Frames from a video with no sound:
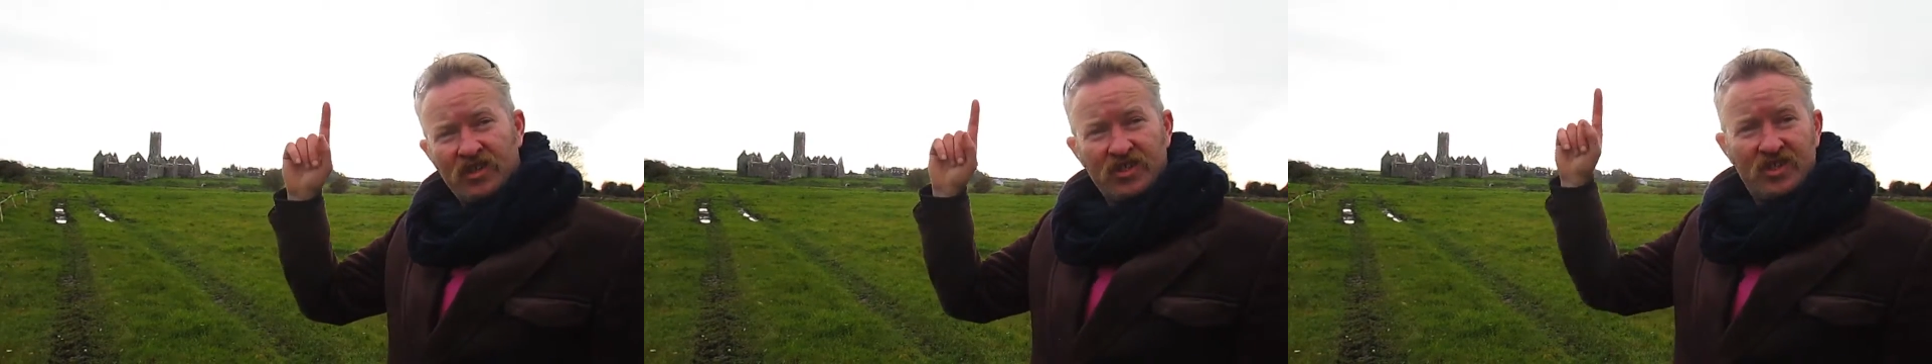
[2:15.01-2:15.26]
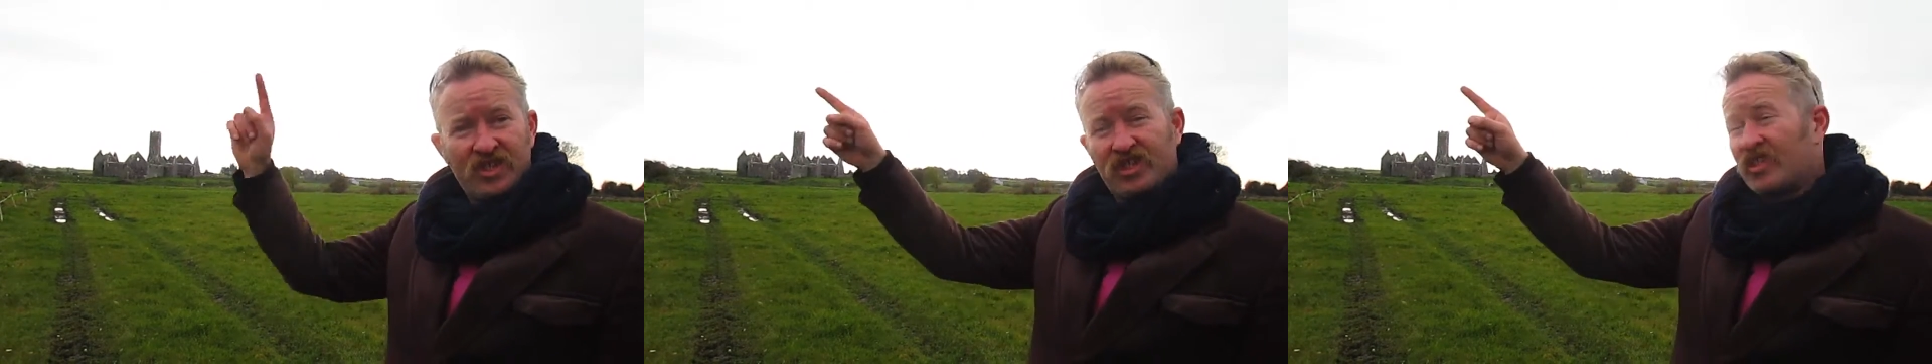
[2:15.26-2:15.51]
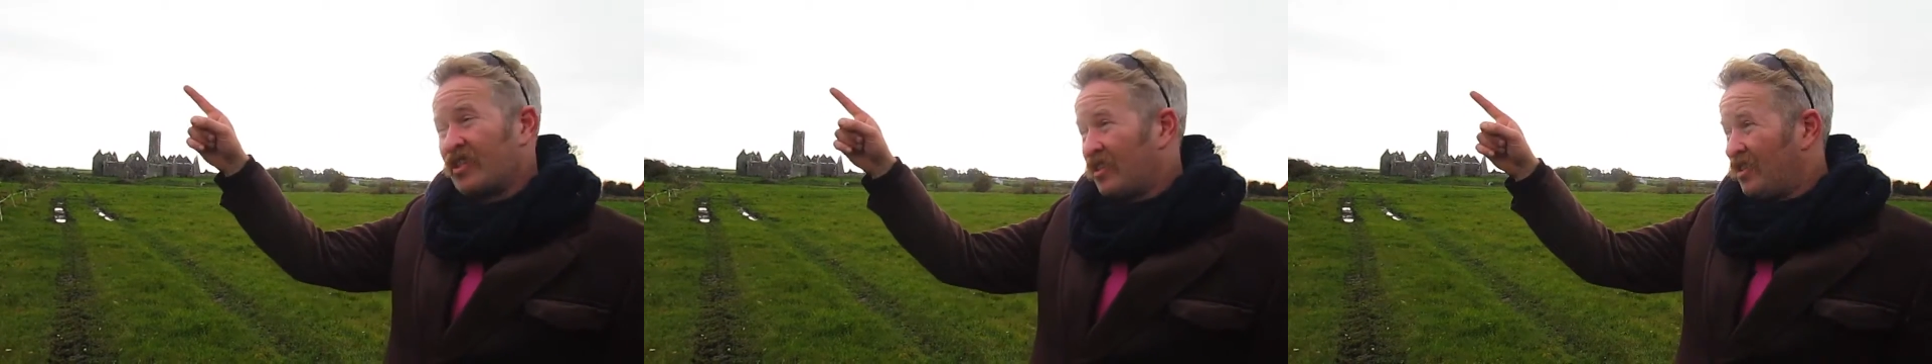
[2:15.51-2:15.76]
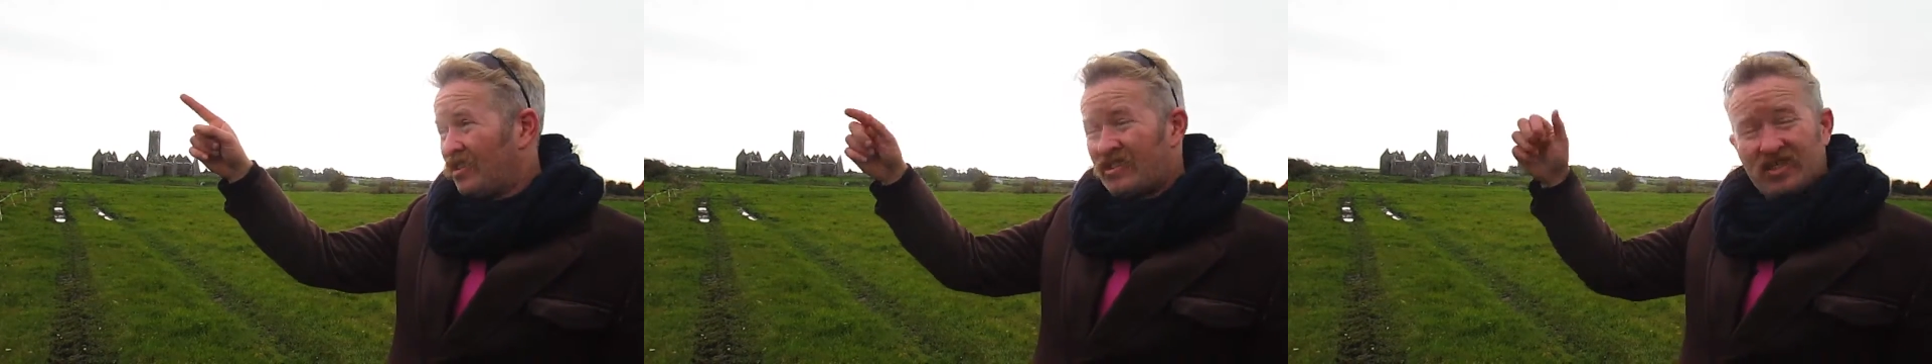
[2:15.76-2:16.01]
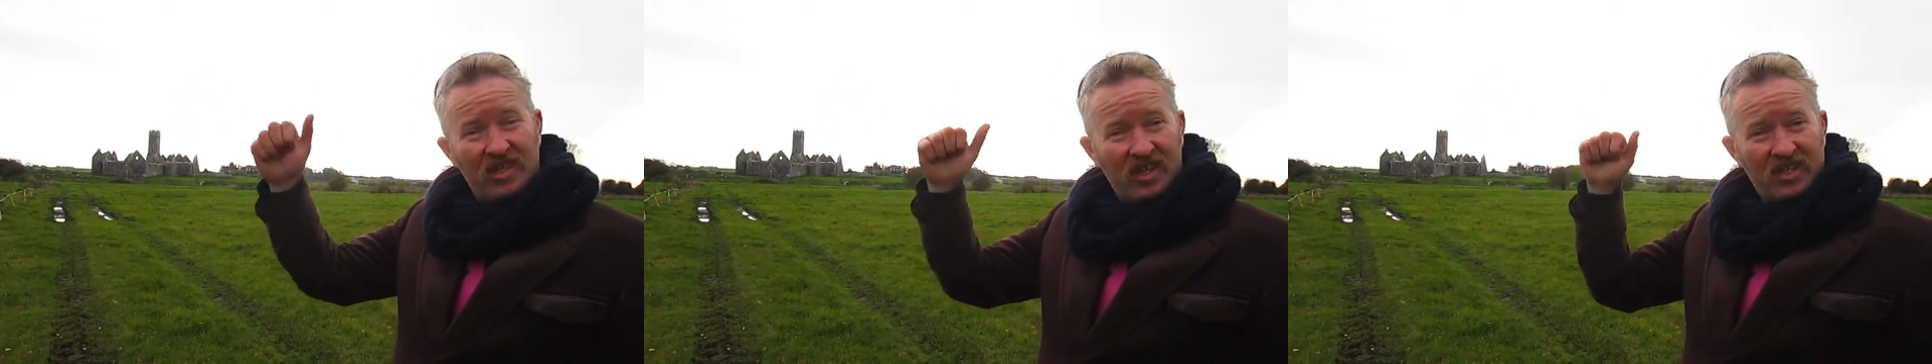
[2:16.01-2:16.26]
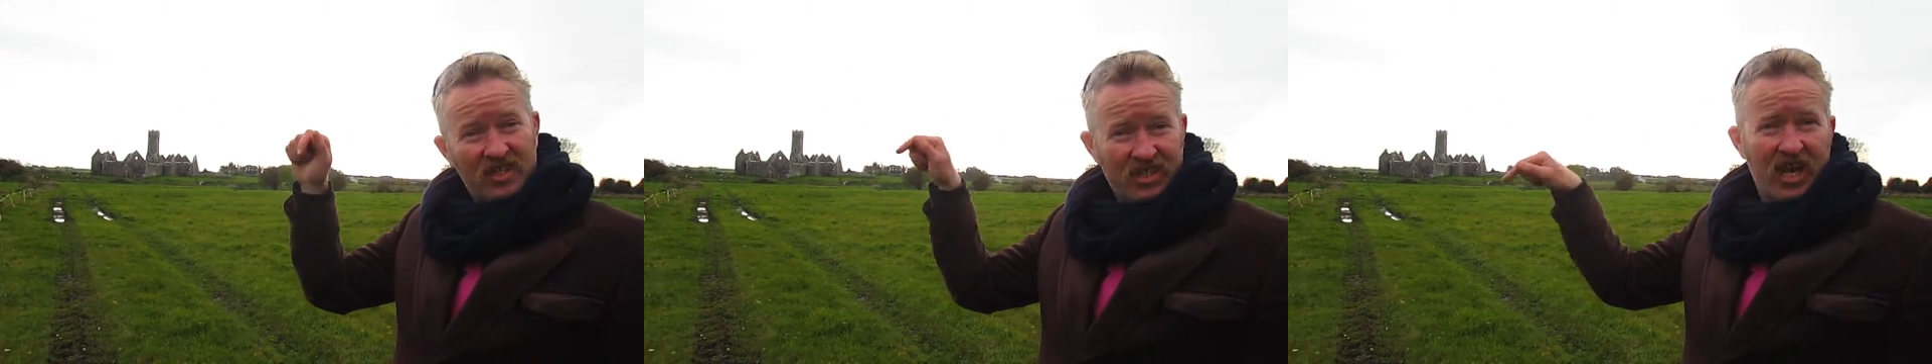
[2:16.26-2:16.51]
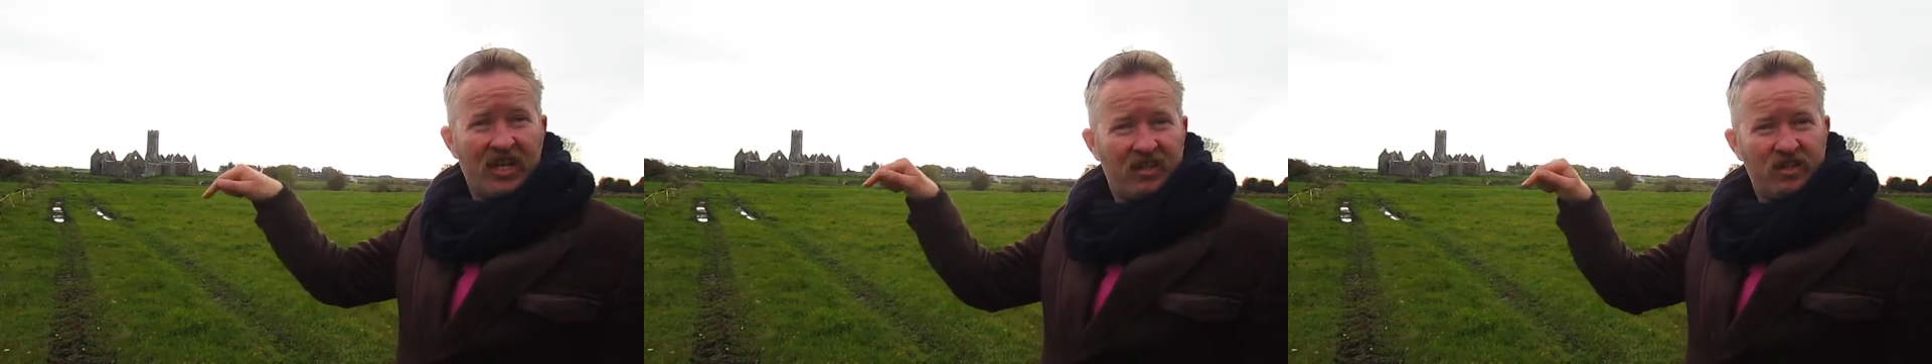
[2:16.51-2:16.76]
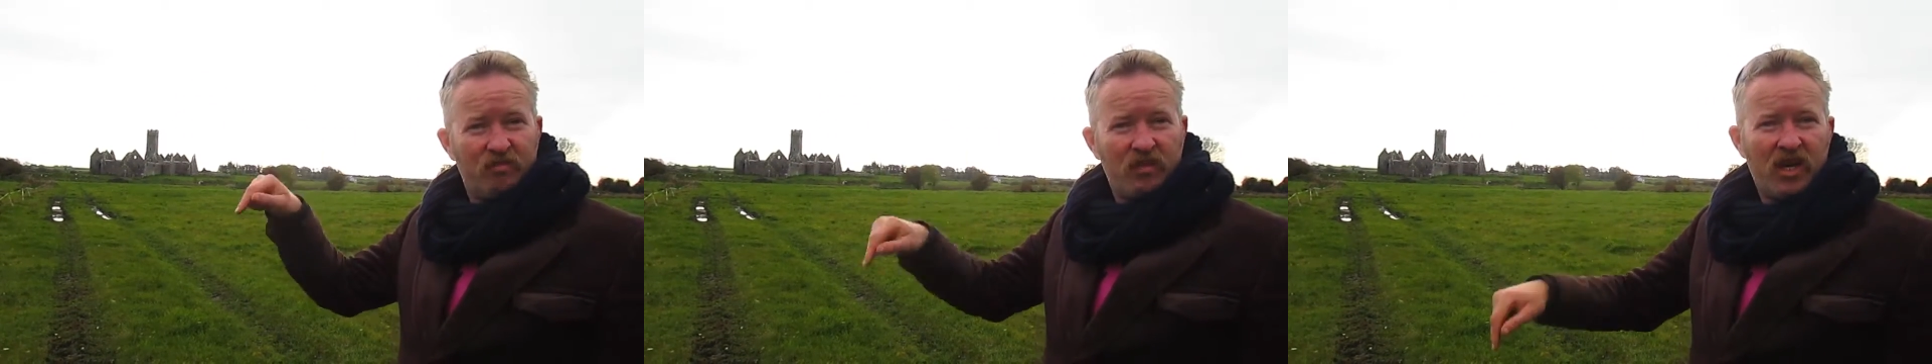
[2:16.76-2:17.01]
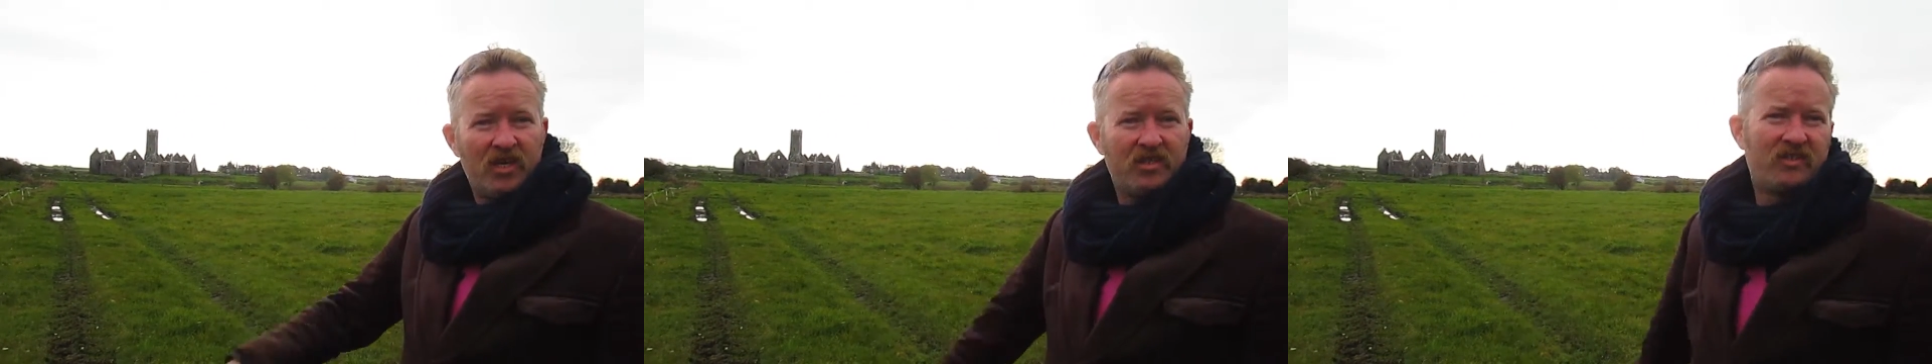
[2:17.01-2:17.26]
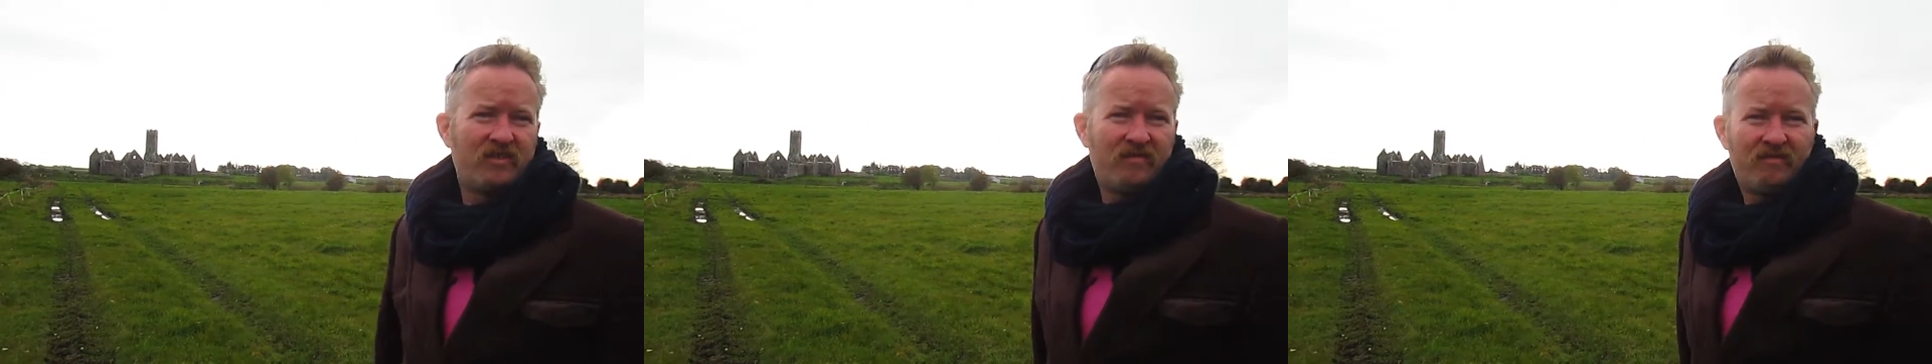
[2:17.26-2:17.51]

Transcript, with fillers: decision to sack this place.